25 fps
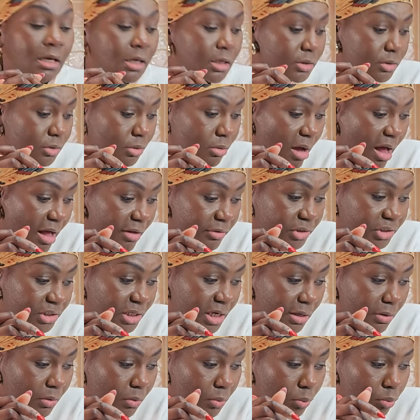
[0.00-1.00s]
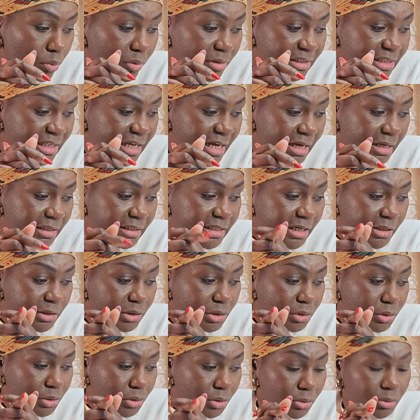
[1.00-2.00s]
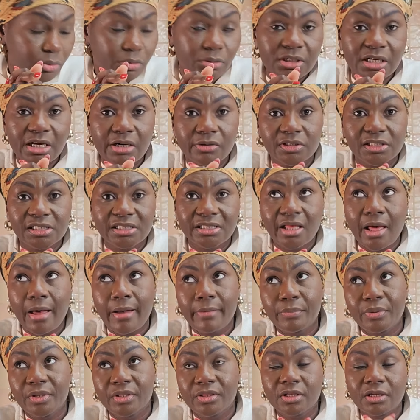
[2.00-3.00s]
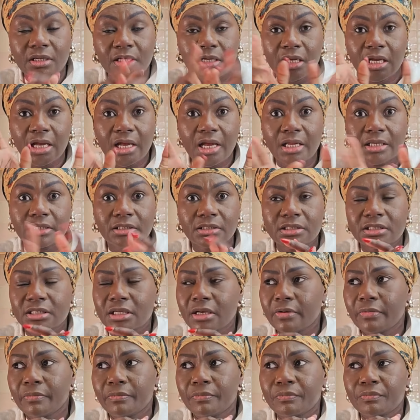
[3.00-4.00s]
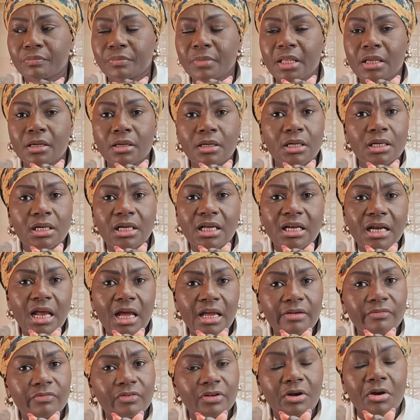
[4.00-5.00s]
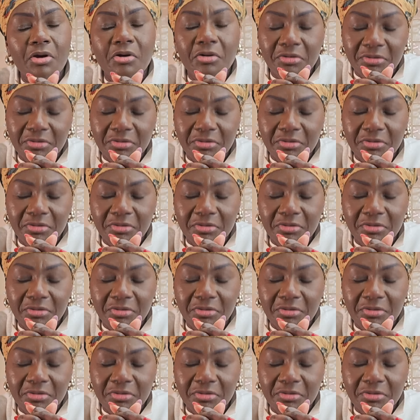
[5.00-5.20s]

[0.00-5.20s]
So I'll check who is there. There's you, there is Star Pither, and can I even